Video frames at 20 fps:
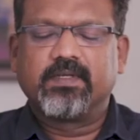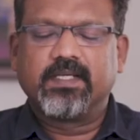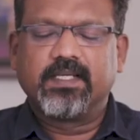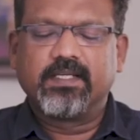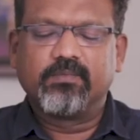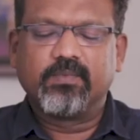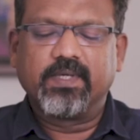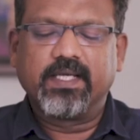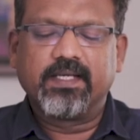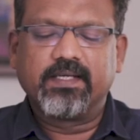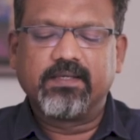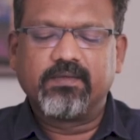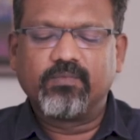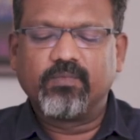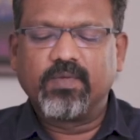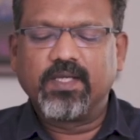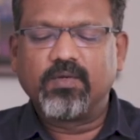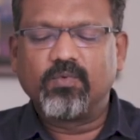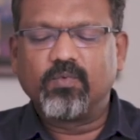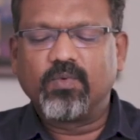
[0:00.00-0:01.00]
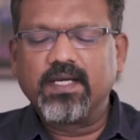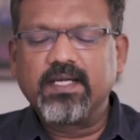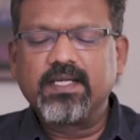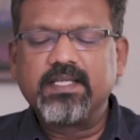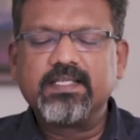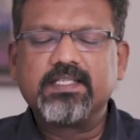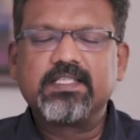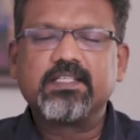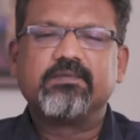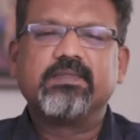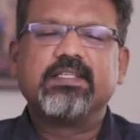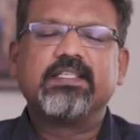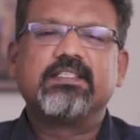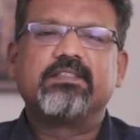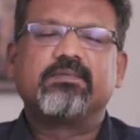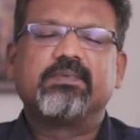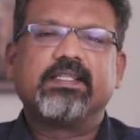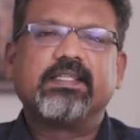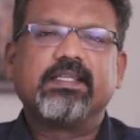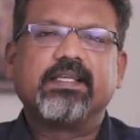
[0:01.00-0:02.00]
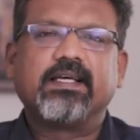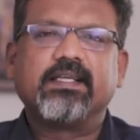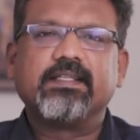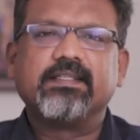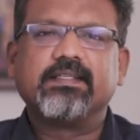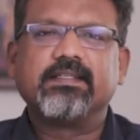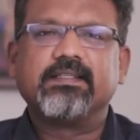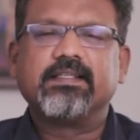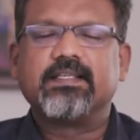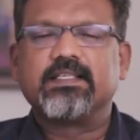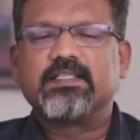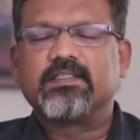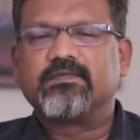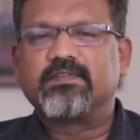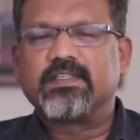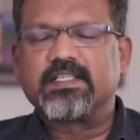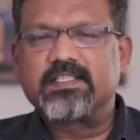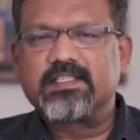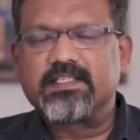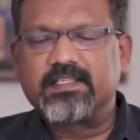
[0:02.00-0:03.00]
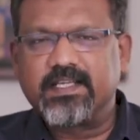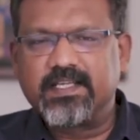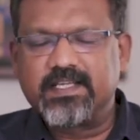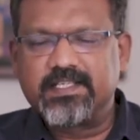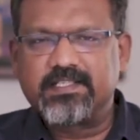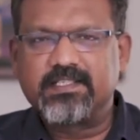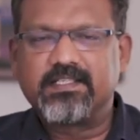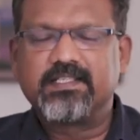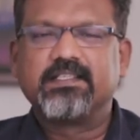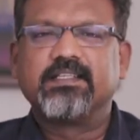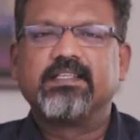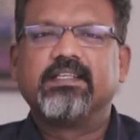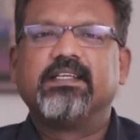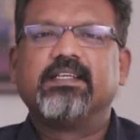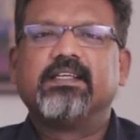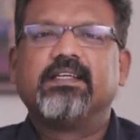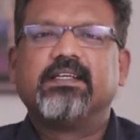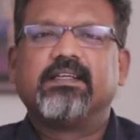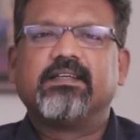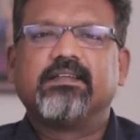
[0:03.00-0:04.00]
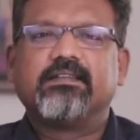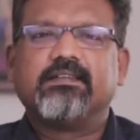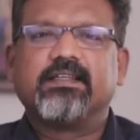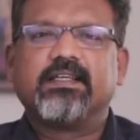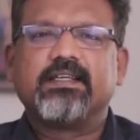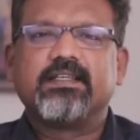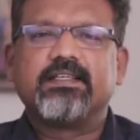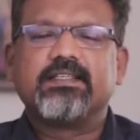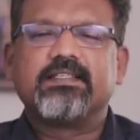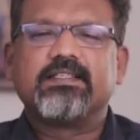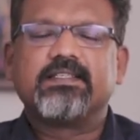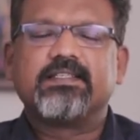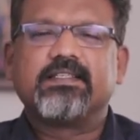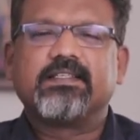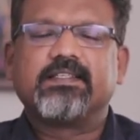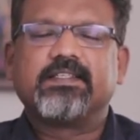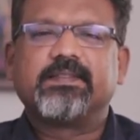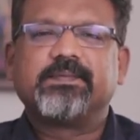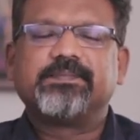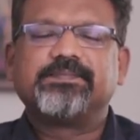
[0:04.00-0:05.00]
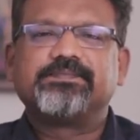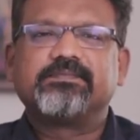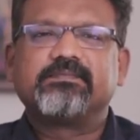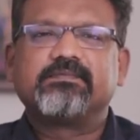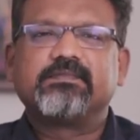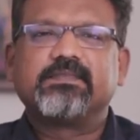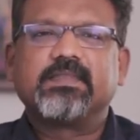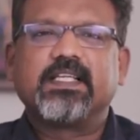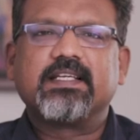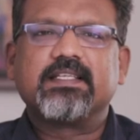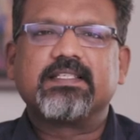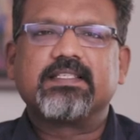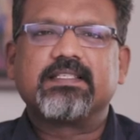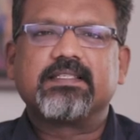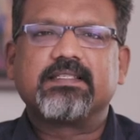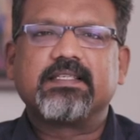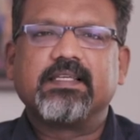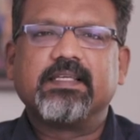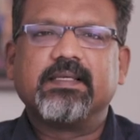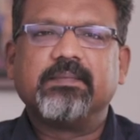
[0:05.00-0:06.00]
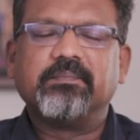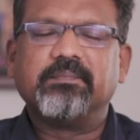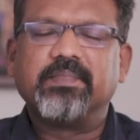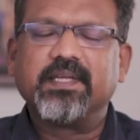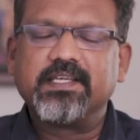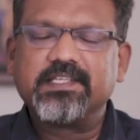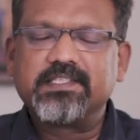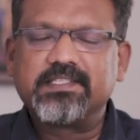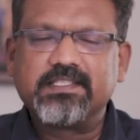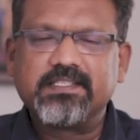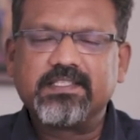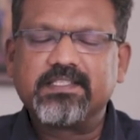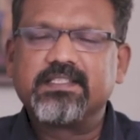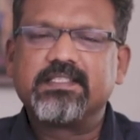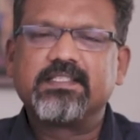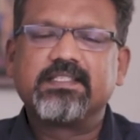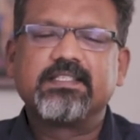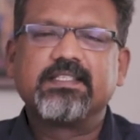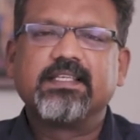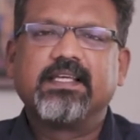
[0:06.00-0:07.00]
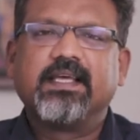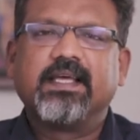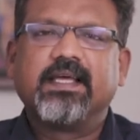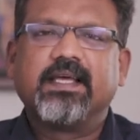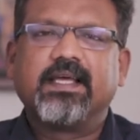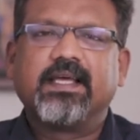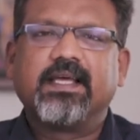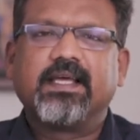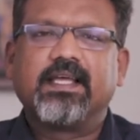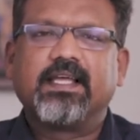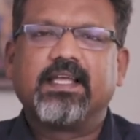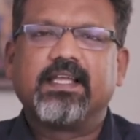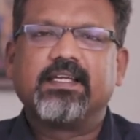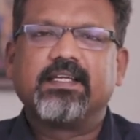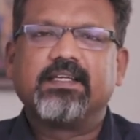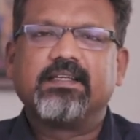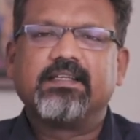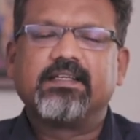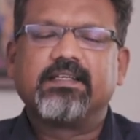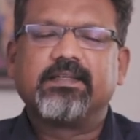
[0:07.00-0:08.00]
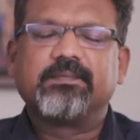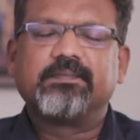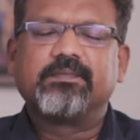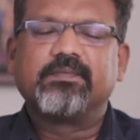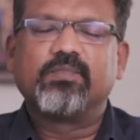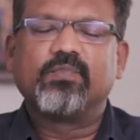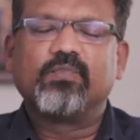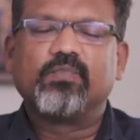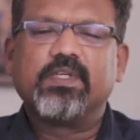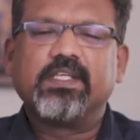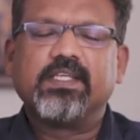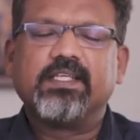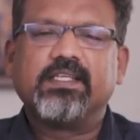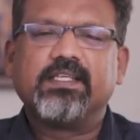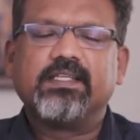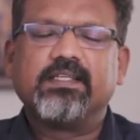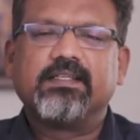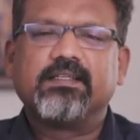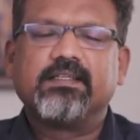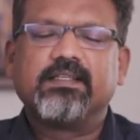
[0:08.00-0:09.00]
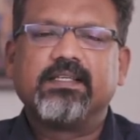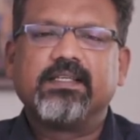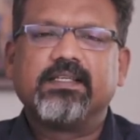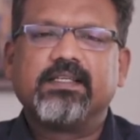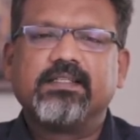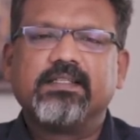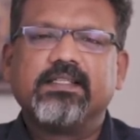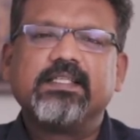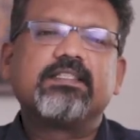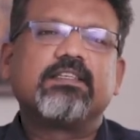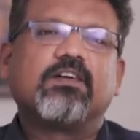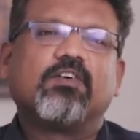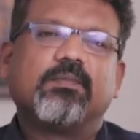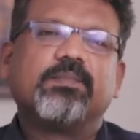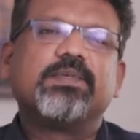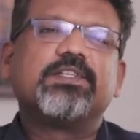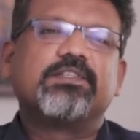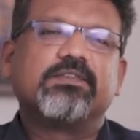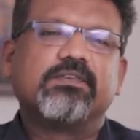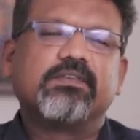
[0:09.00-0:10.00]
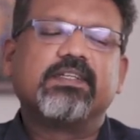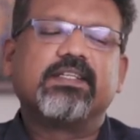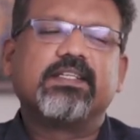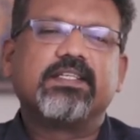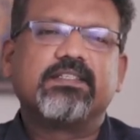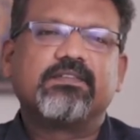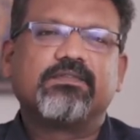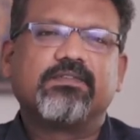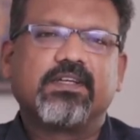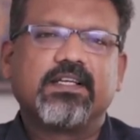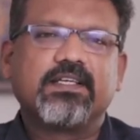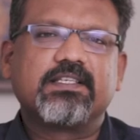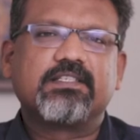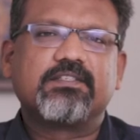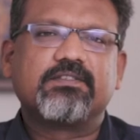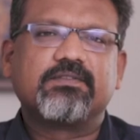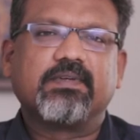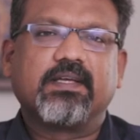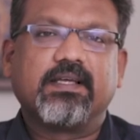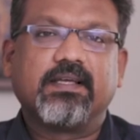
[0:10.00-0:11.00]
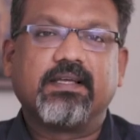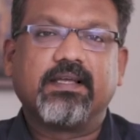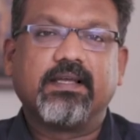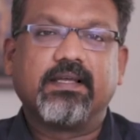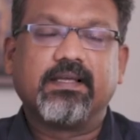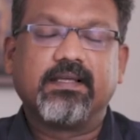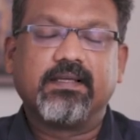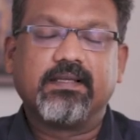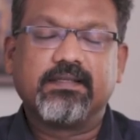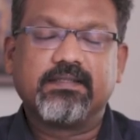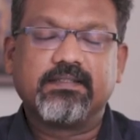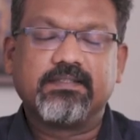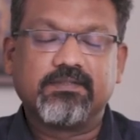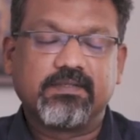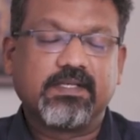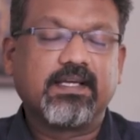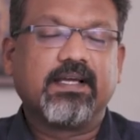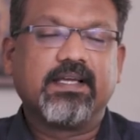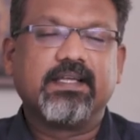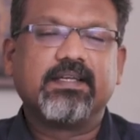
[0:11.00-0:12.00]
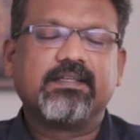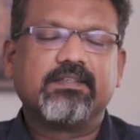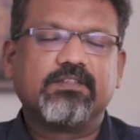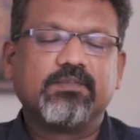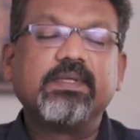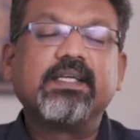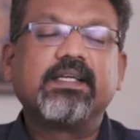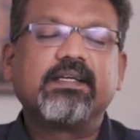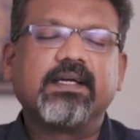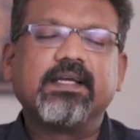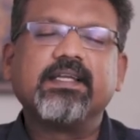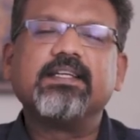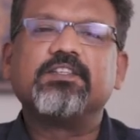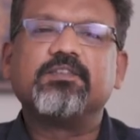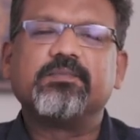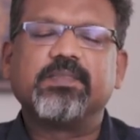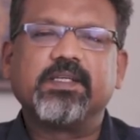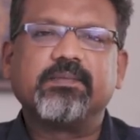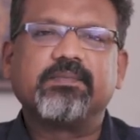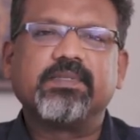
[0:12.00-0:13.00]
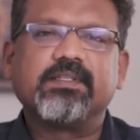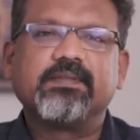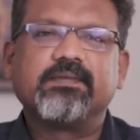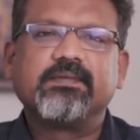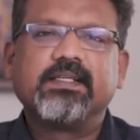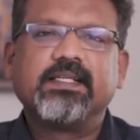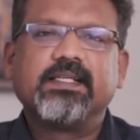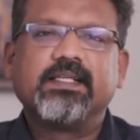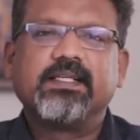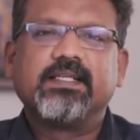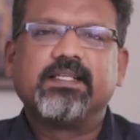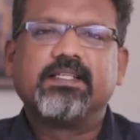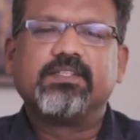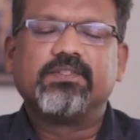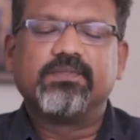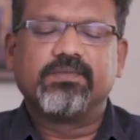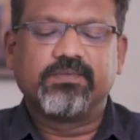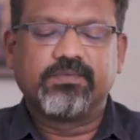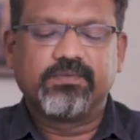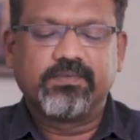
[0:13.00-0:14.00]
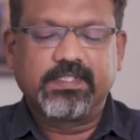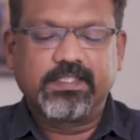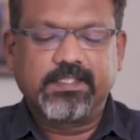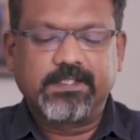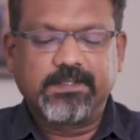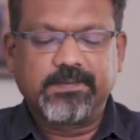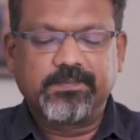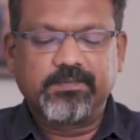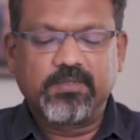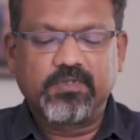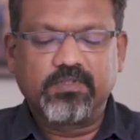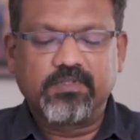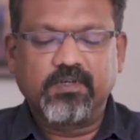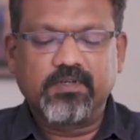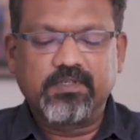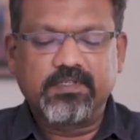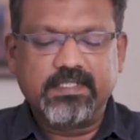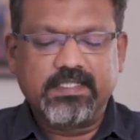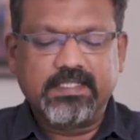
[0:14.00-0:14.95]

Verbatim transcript: right? When one intervenes with the other, there is frustration, there is impatience, and these are opportunities for us to be kind to people, to not